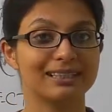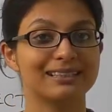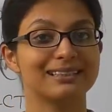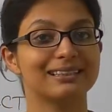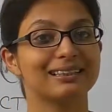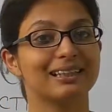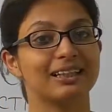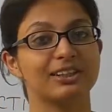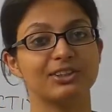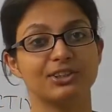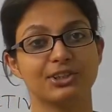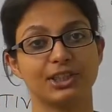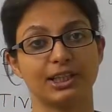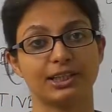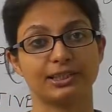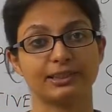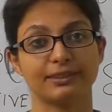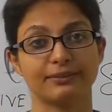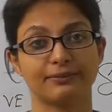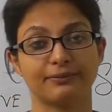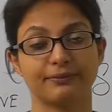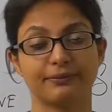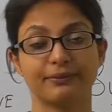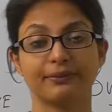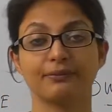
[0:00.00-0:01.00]
is an
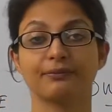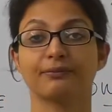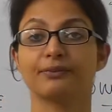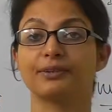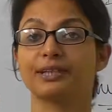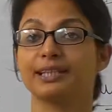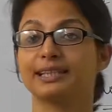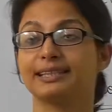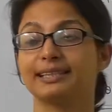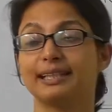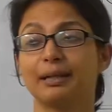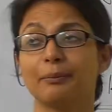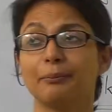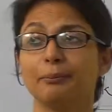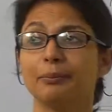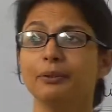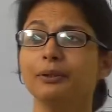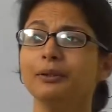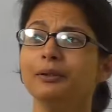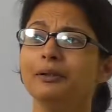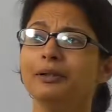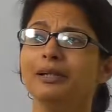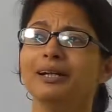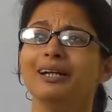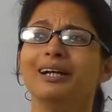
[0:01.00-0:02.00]
adjective. For
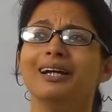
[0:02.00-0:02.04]
example,